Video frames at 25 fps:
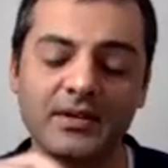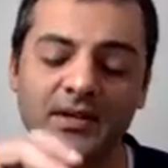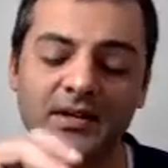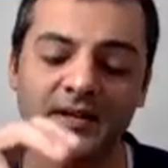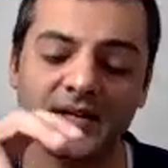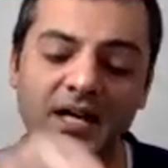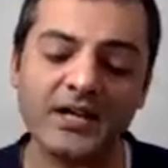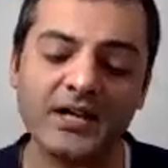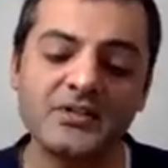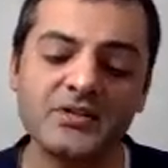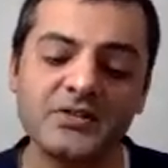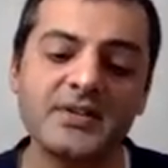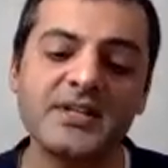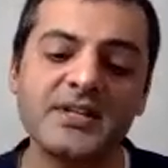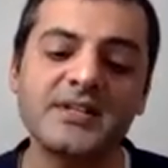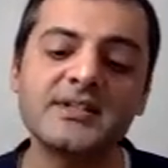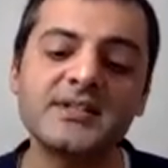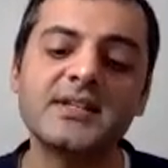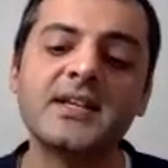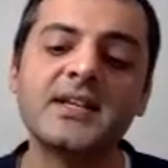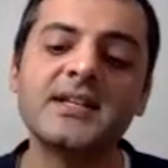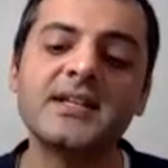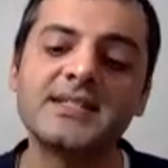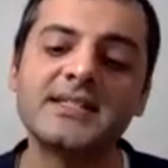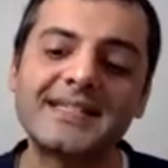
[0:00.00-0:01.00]

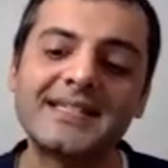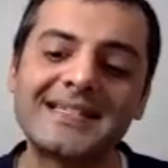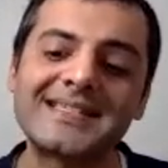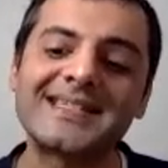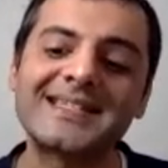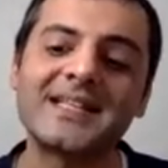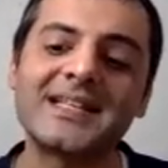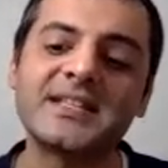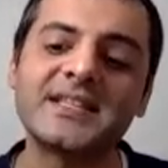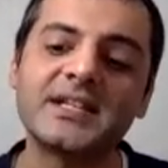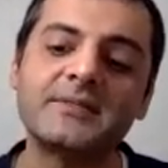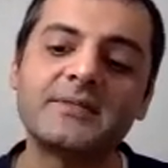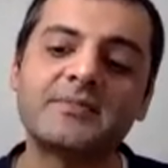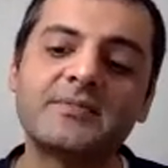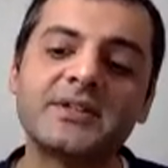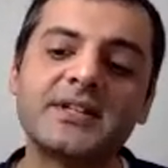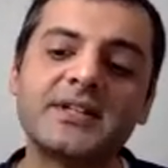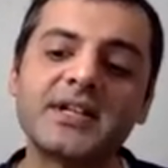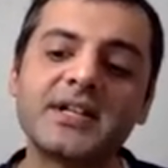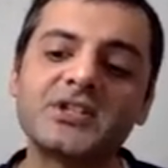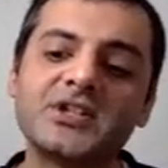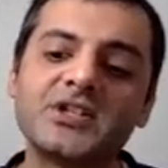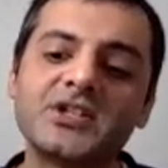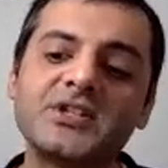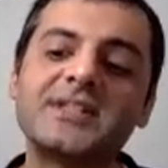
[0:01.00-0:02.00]
countries to extend their
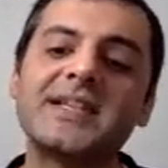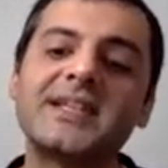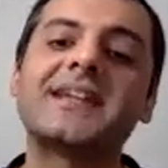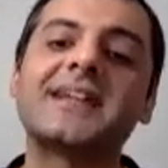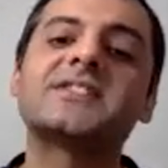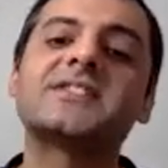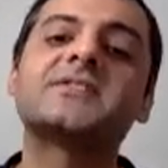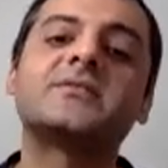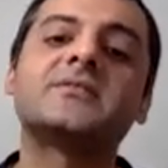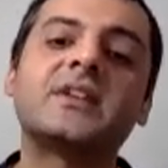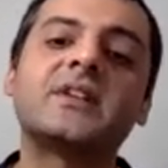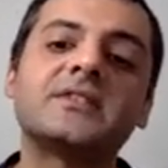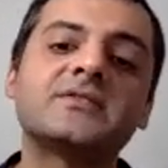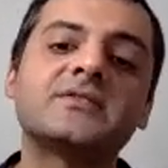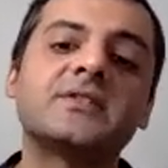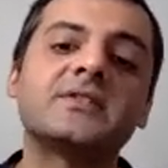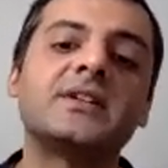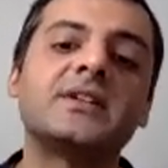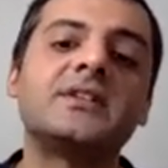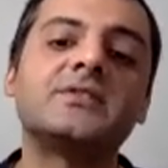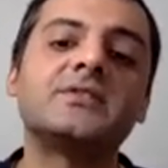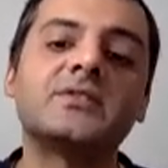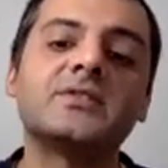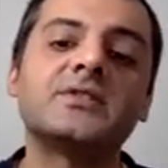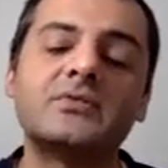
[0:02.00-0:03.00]
protections
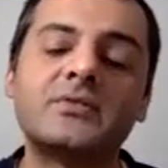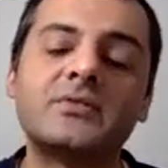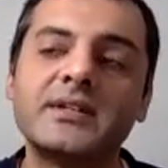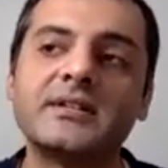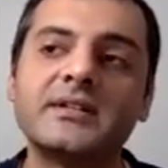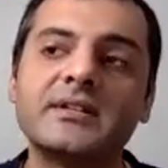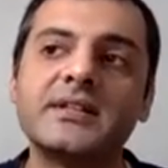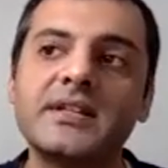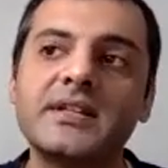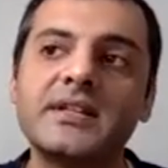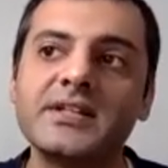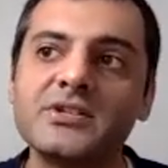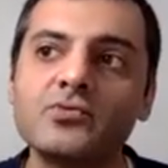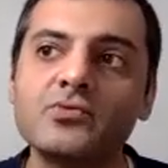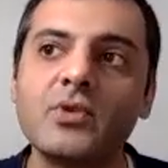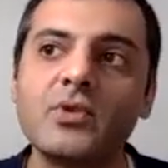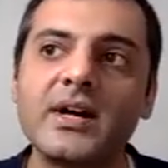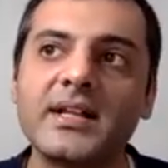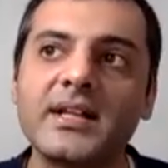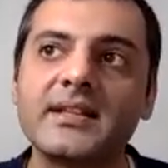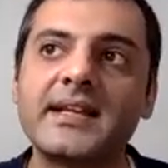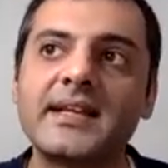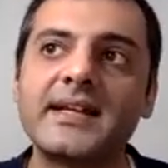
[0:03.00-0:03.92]
extraterritorially as well,